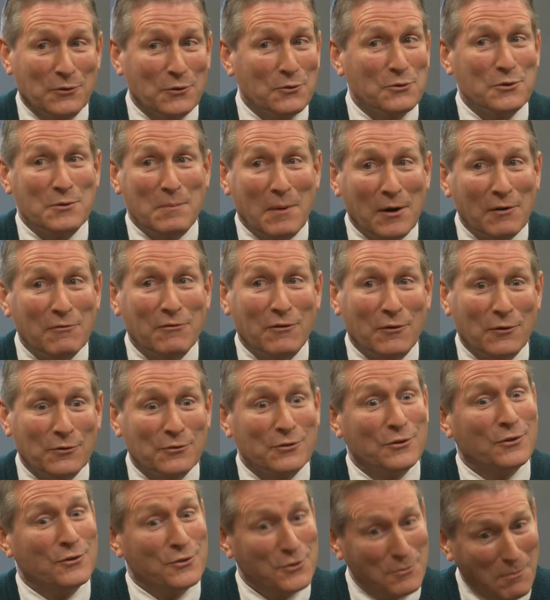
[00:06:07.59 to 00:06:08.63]
Those smartphones
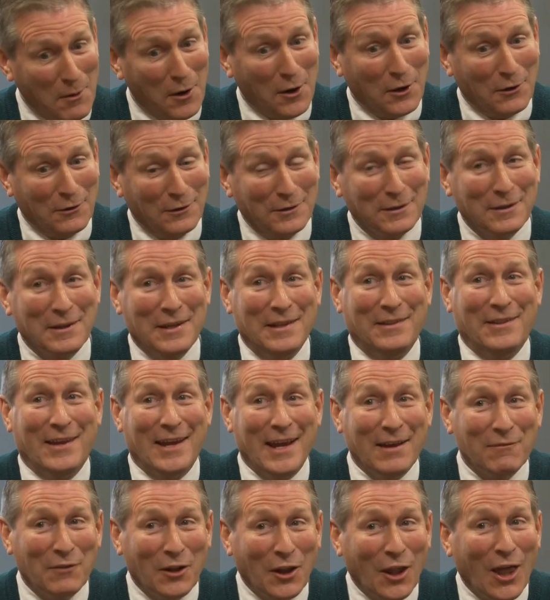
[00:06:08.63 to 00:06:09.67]
are smart and they
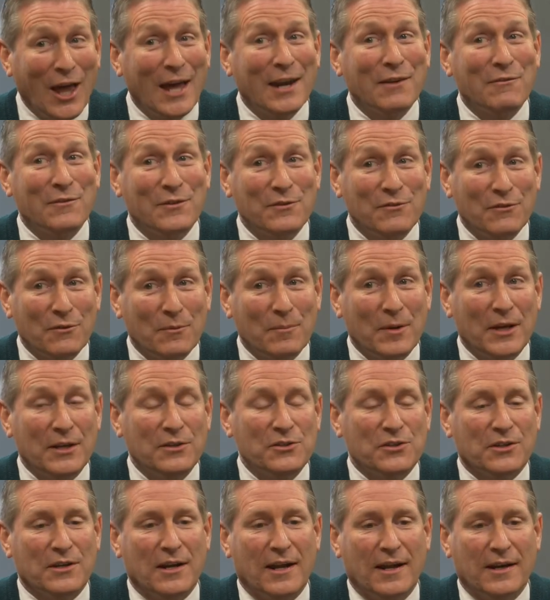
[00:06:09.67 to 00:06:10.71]
have a lot of
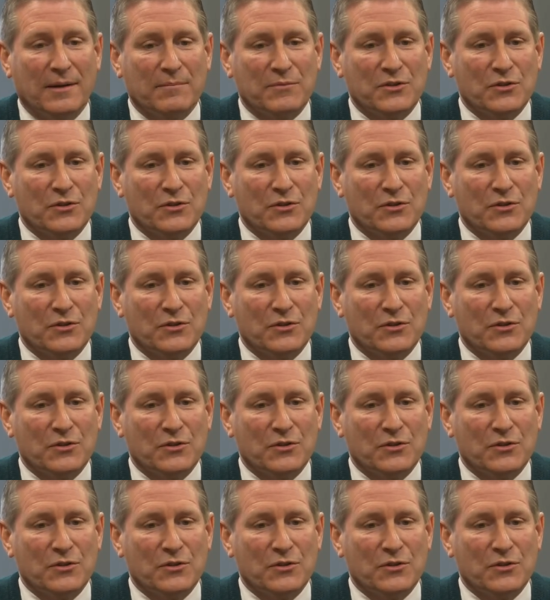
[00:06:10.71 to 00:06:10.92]
information on them.